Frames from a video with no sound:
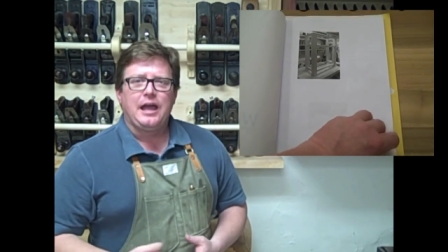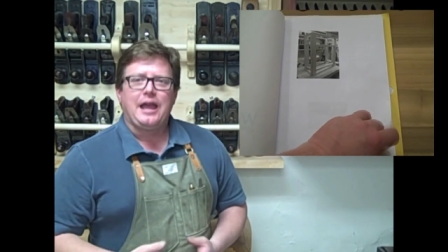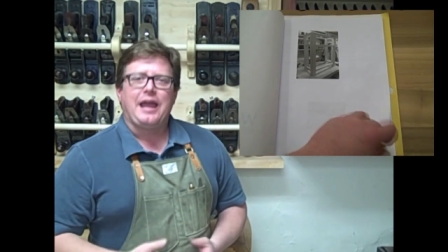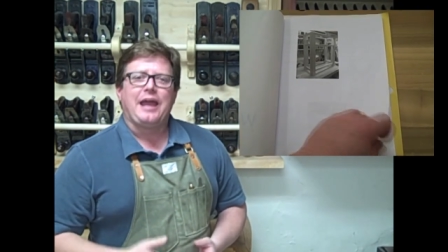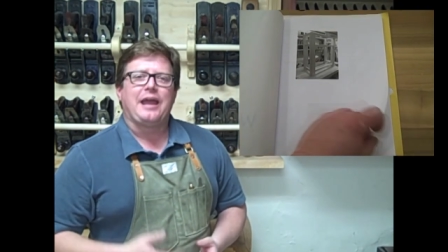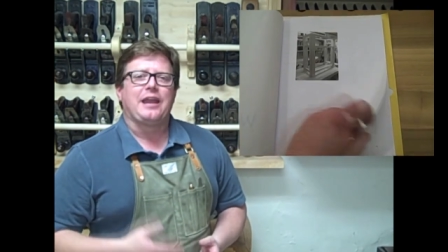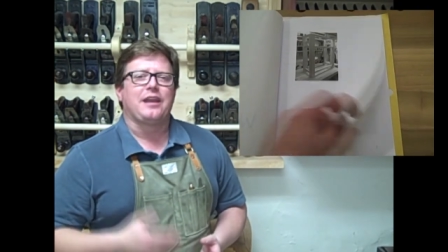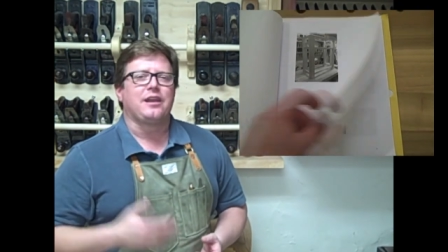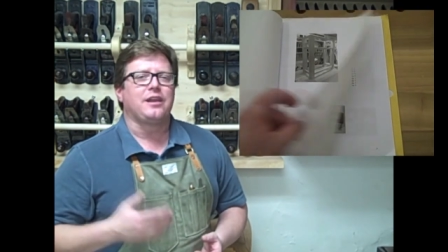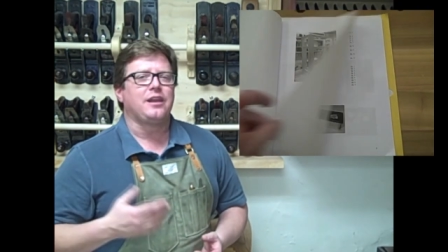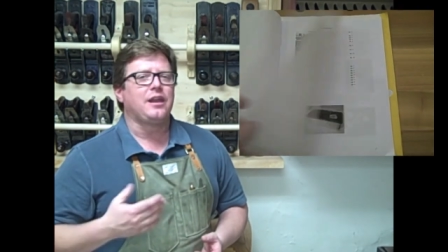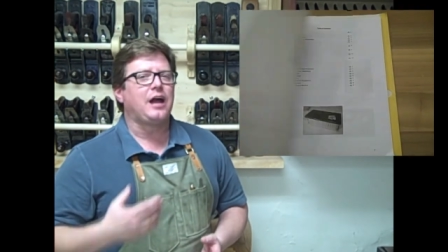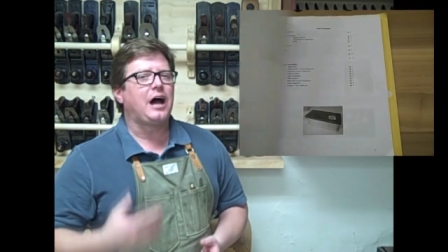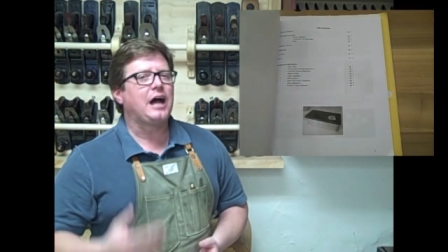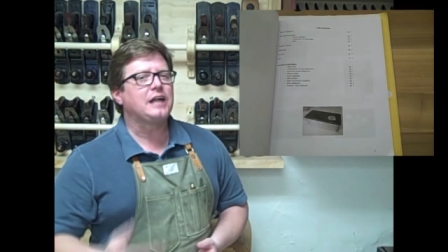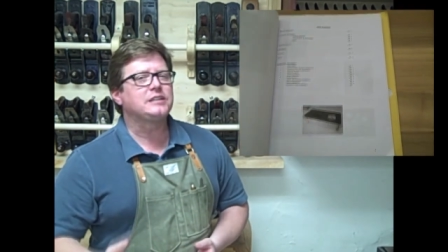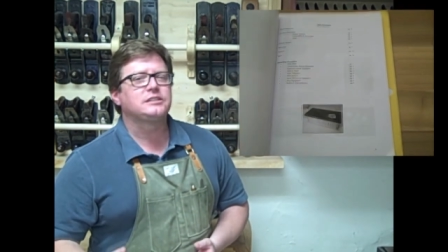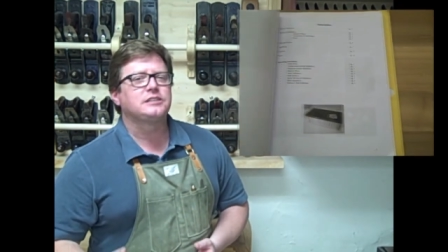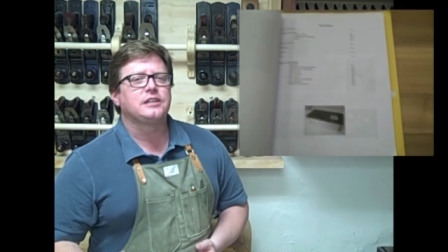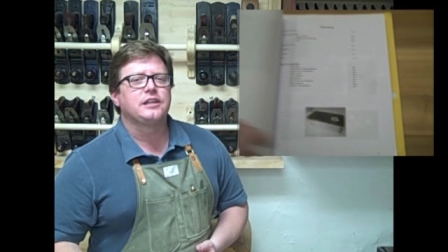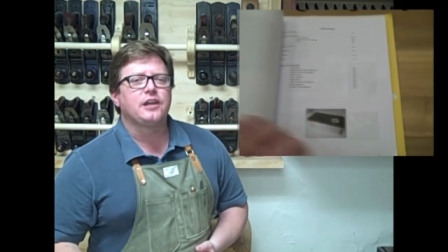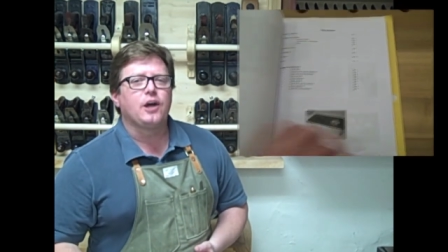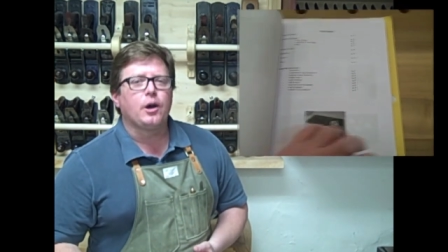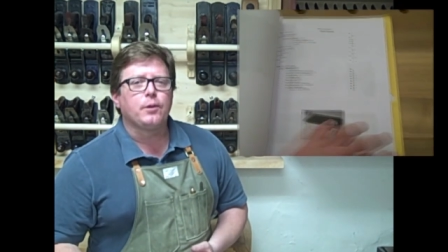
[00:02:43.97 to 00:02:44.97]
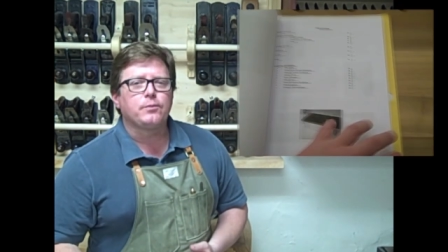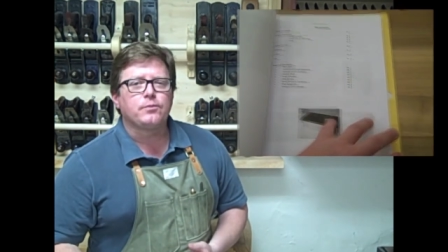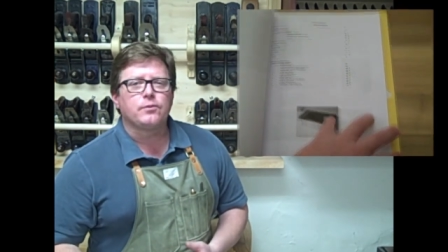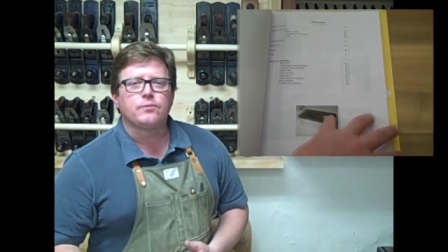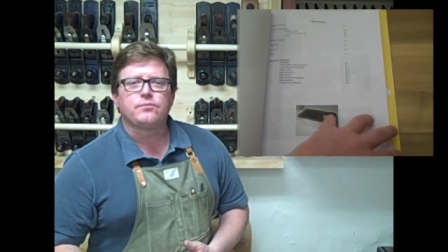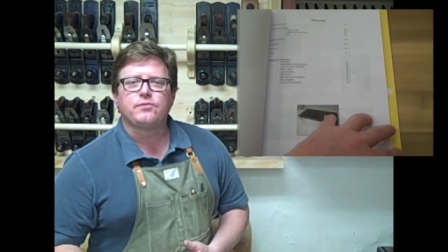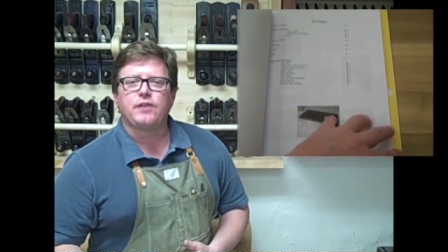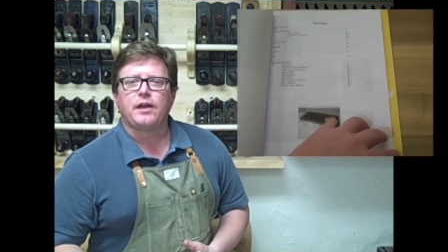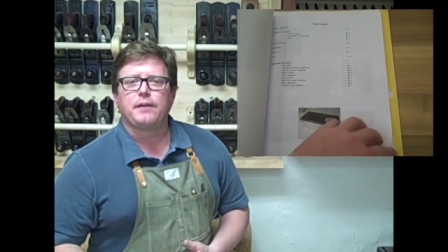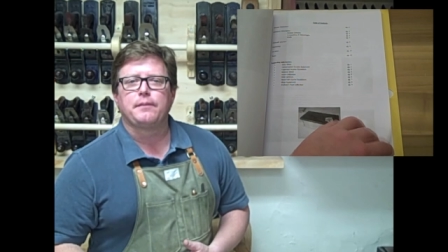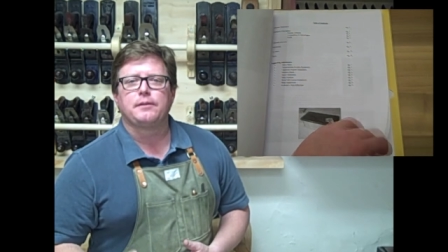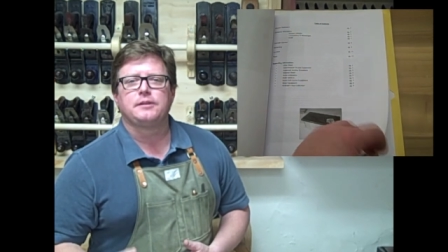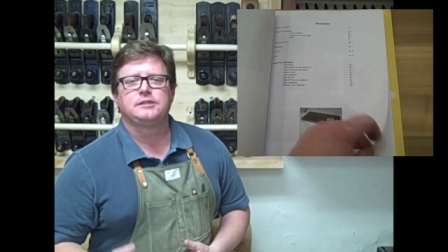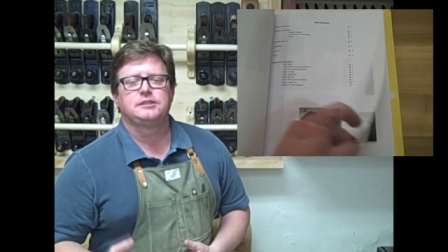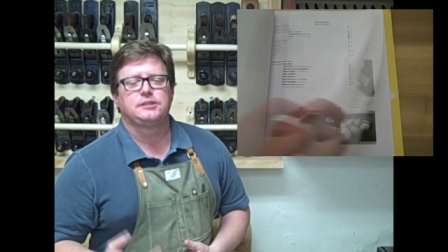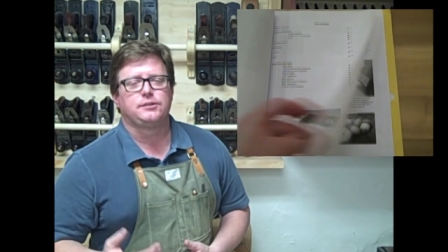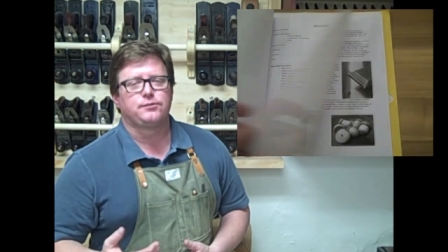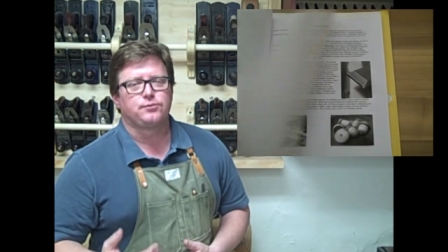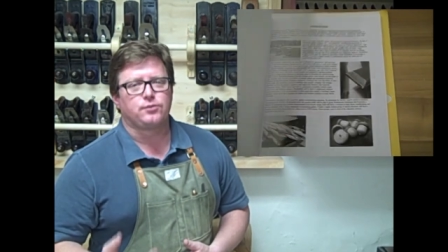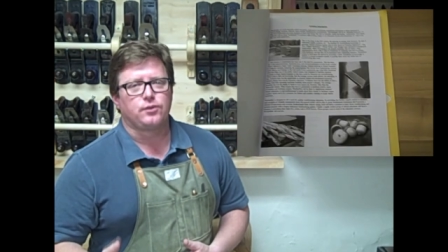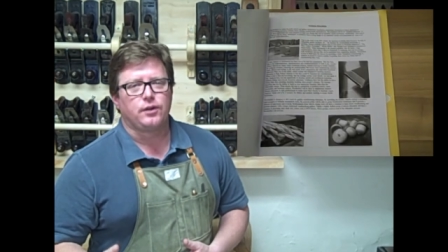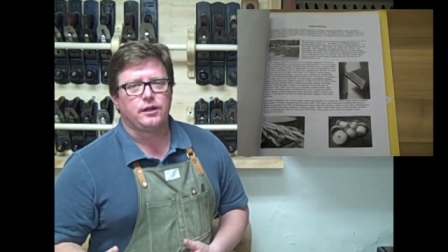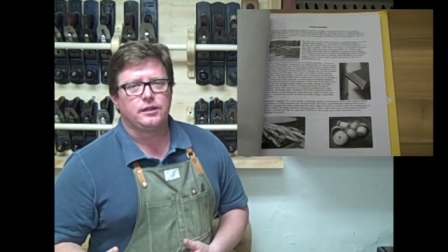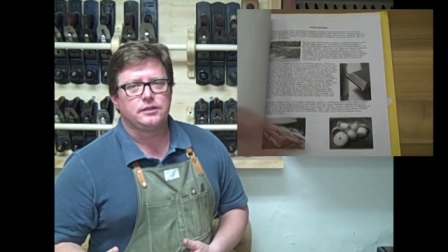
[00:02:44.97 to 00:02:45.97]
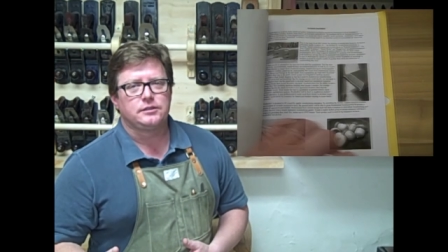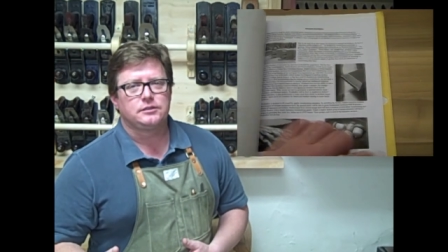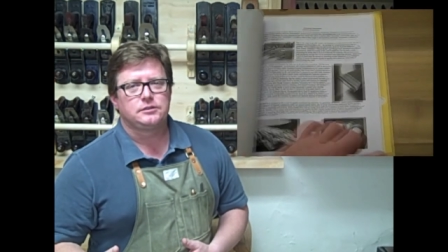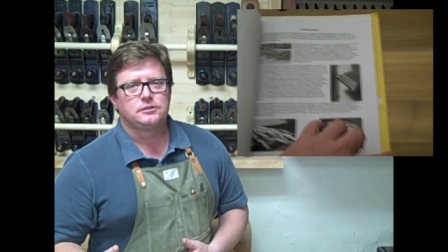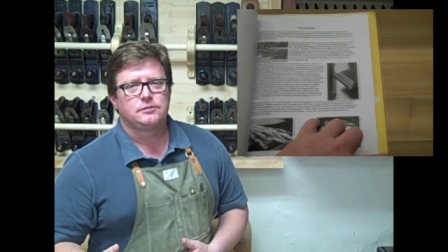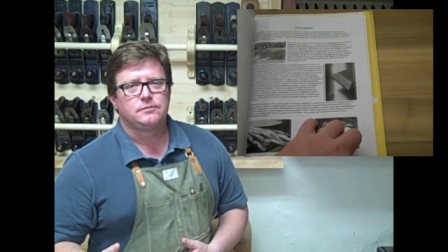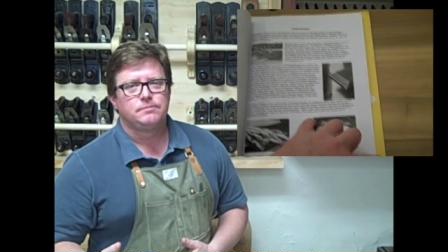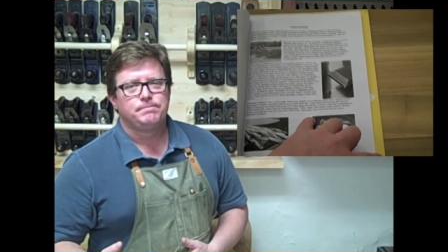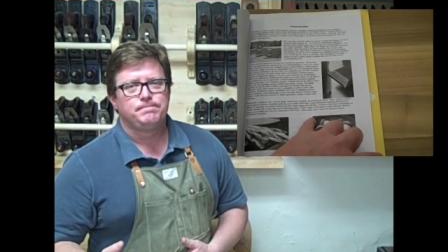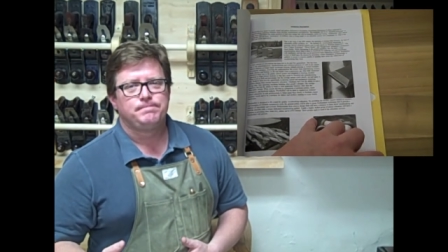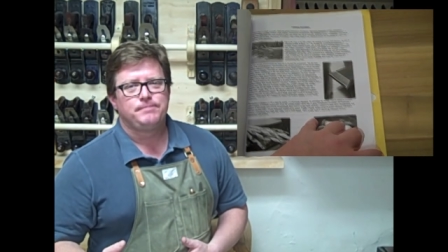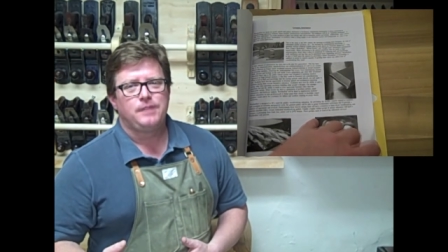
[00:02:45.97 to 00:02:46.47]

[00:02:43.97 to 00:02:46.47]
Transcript: and lots of help from families and friends.